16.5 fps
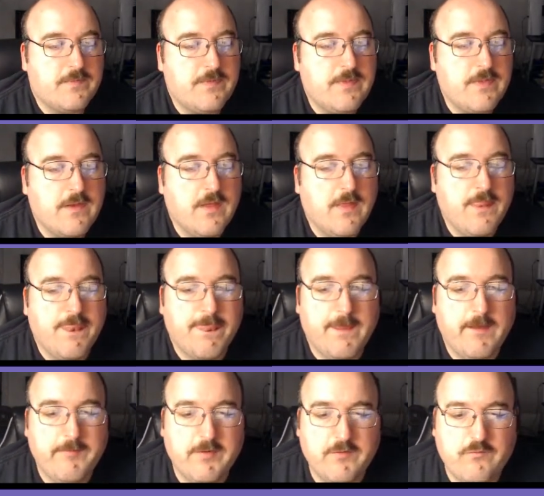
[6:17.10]
I'm
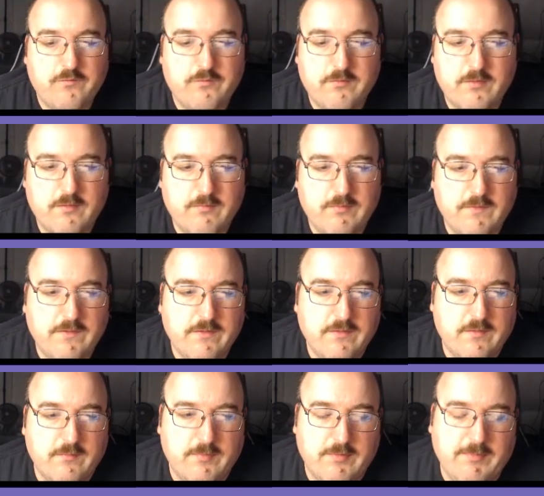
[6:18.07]
not sure when
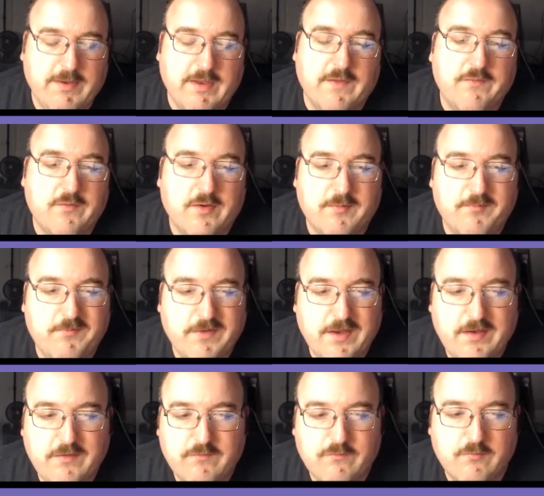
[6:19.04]
there may be other
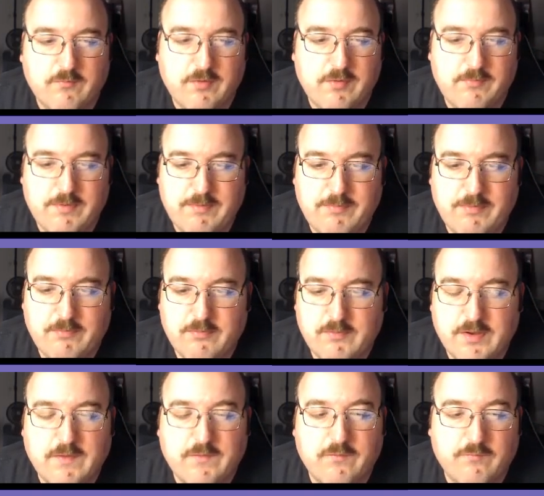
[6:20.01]
updates or when maybe we'll
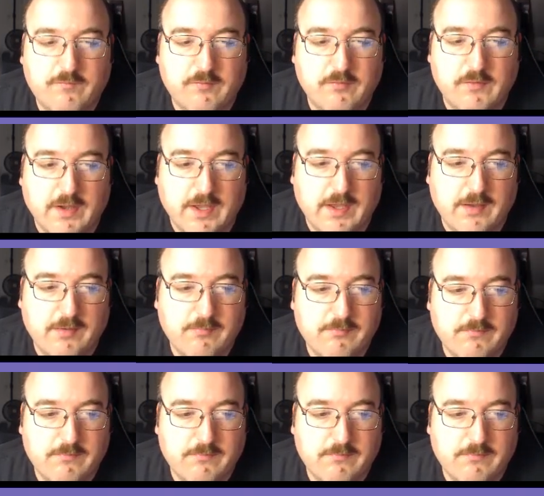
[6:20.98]
get the full game.